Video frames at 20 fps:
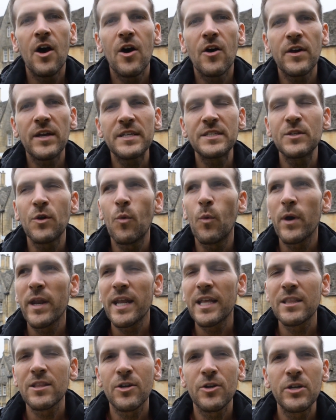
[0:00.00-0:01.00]
Okay, so what
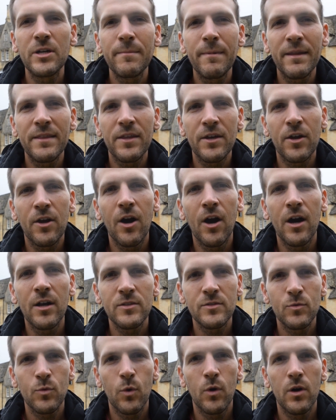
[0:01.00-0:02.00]
I learned about the
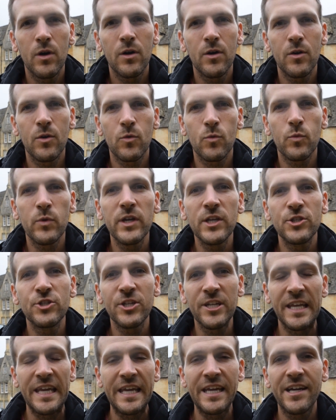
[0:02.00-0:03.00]
Cotswold
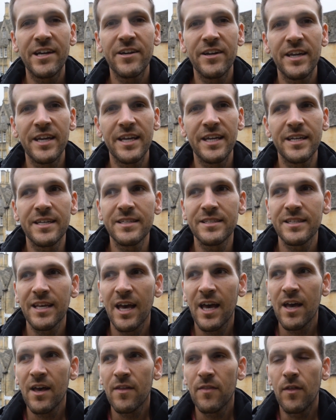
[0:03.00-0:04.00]
region here is
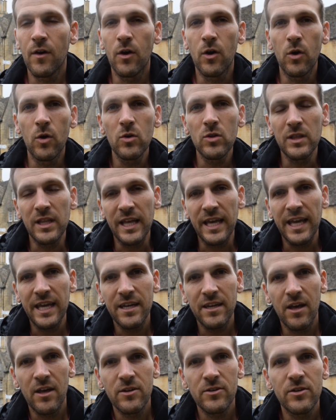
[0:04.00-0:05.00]
the whole
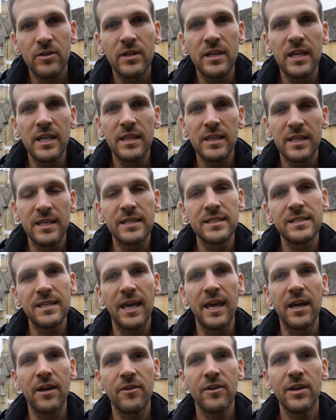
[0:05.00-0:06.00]
land underneath this
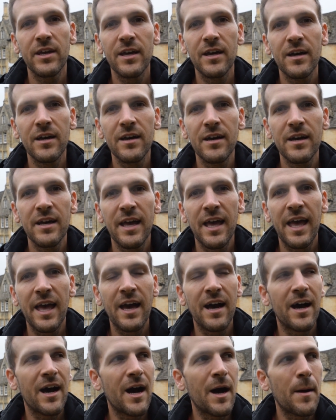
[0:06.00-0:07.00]
area
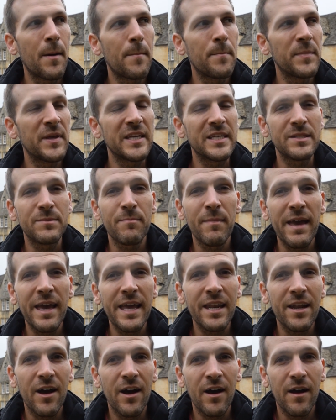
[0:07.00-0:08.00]
is
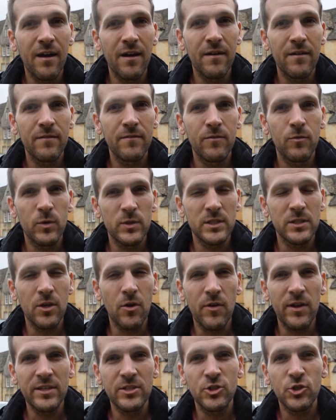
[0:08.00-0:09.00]
made of what's
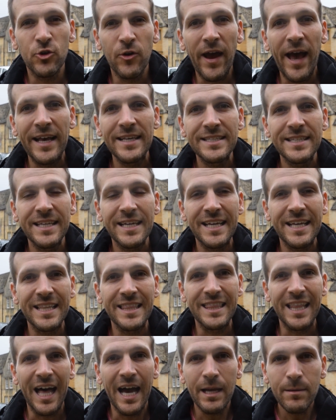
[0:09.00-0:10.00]
known as Jurassic
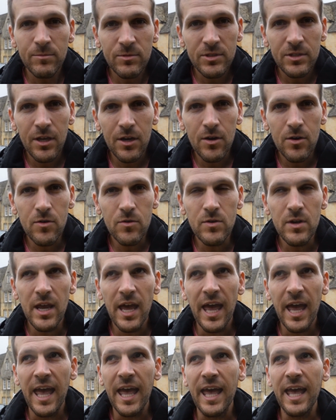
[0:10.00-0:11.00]
limestone,
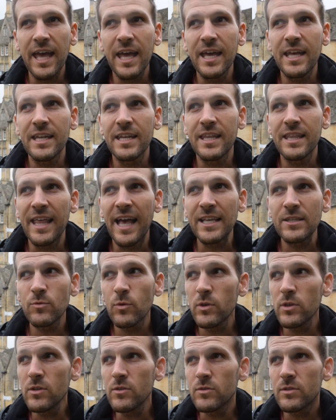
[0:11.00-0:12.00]
and that's
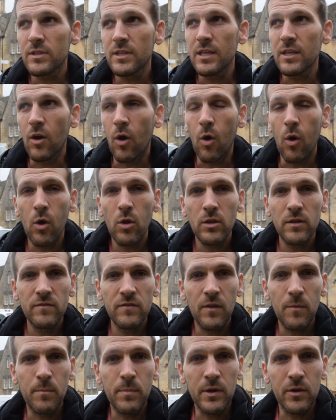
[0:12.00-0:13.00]
what you see all of
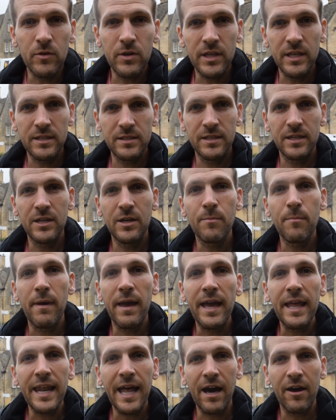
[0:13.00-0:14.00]
the buildings here
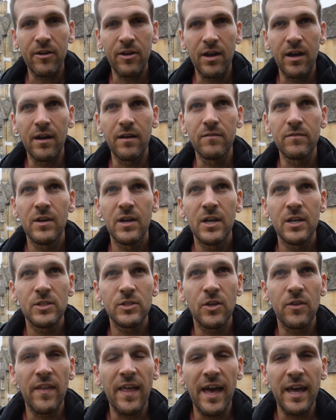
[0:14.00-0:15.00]
made out
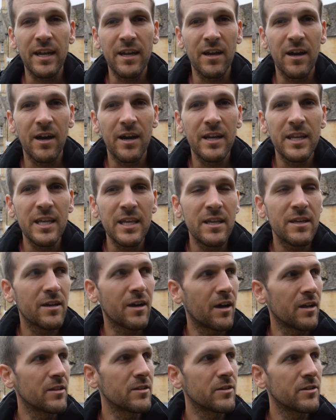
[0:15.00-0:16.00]
of. So that
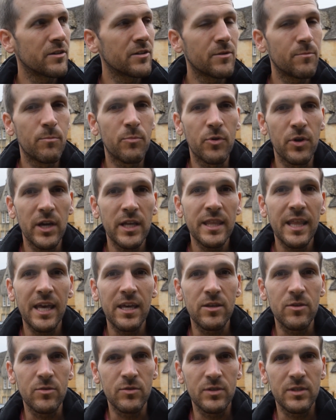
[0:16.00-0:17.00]
honey-colored brick
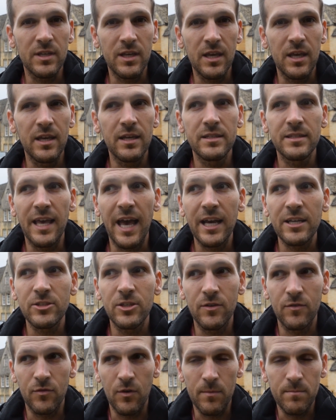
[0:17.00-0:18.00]
that you see is
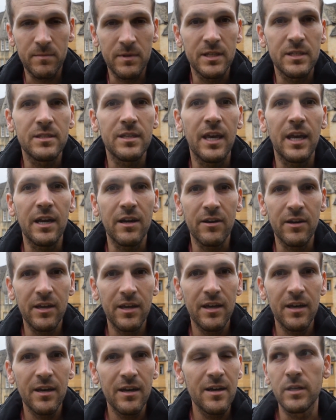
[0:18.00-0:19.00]
actually from this
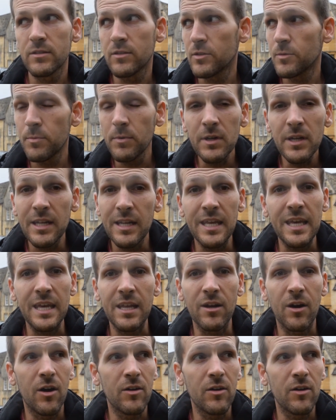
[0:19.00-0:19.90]
area. So it's pretty neat.